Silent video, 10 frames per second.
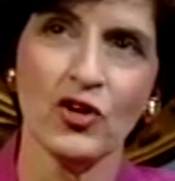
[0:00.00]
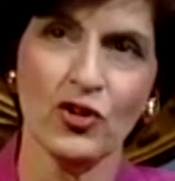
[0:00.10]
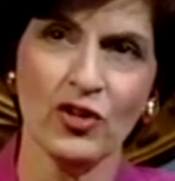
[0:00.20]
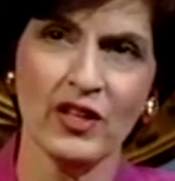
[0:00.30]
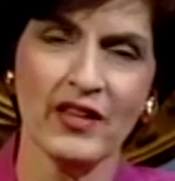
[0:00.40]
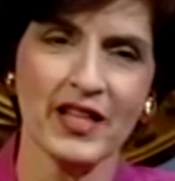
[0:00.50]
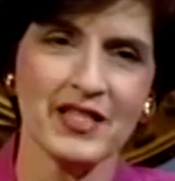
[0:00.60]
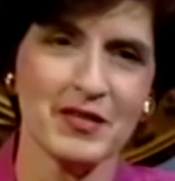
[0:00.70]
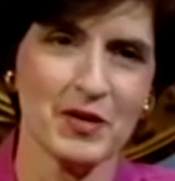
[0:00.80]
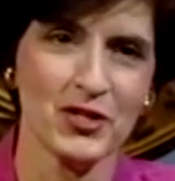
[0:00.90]
early that
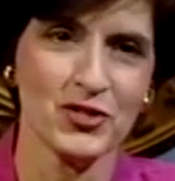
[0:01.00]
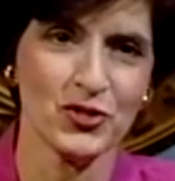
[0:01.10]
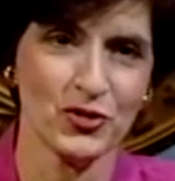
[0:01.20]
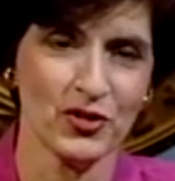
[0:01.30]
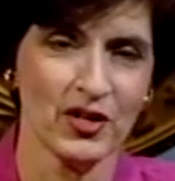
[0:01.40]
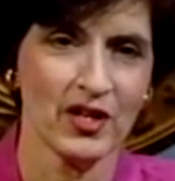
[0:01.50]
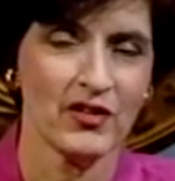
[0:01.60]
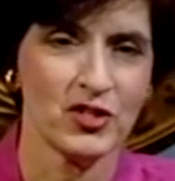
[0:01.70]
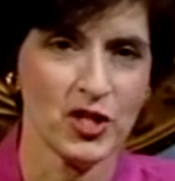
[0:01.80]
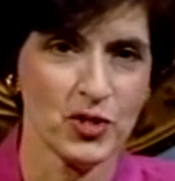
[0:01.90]
semester,
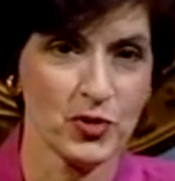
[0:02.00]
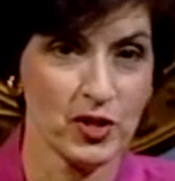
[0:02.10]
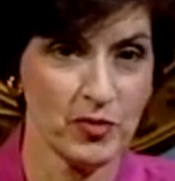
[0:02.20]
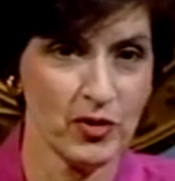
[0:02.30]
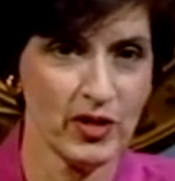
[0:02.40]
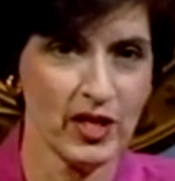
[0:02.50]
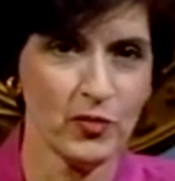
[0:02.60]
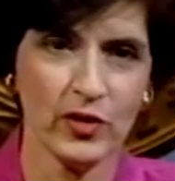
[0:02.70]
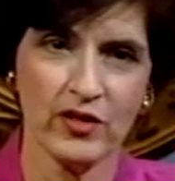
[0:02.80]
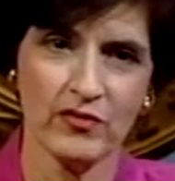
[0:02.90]
the Jesuit community
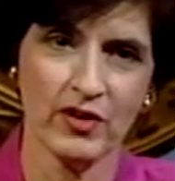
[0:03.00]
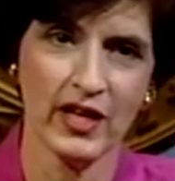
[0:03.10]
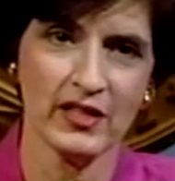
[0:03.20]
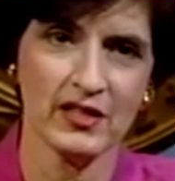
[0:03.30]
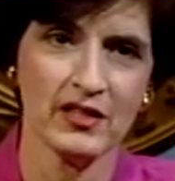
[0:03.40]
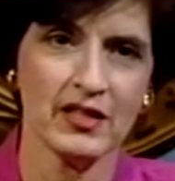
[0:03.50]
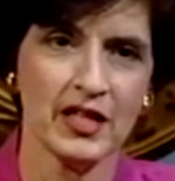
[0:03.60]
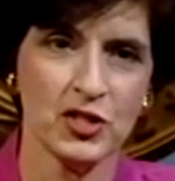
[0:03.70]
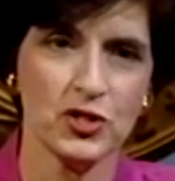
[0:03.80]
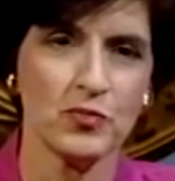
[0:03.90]
would invite
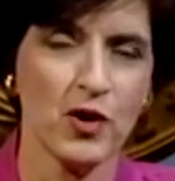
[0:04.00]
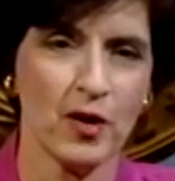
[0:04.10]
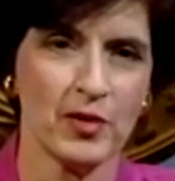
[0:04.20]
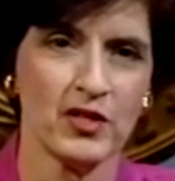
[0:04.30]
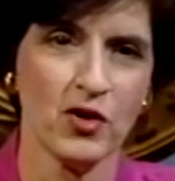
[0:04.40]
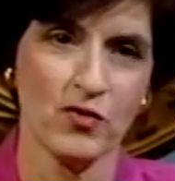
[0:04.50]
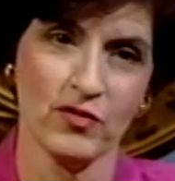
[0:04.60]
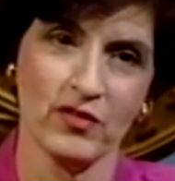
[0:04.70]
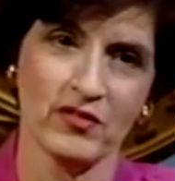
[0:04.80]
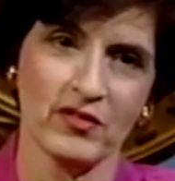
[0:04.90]
each department
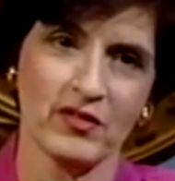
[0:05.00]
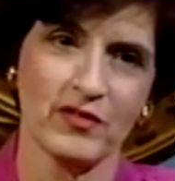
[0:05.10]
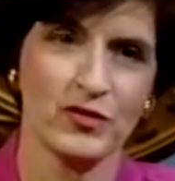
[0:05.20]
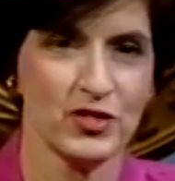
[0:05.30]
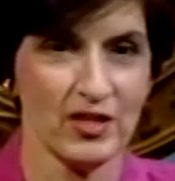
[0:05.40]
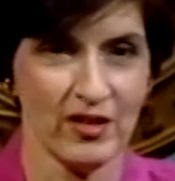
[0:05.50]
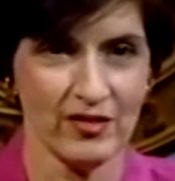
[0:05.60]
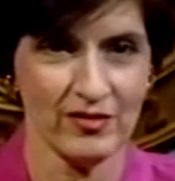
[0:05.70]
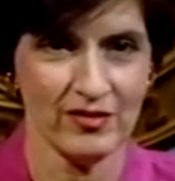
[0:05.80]
over for dinner.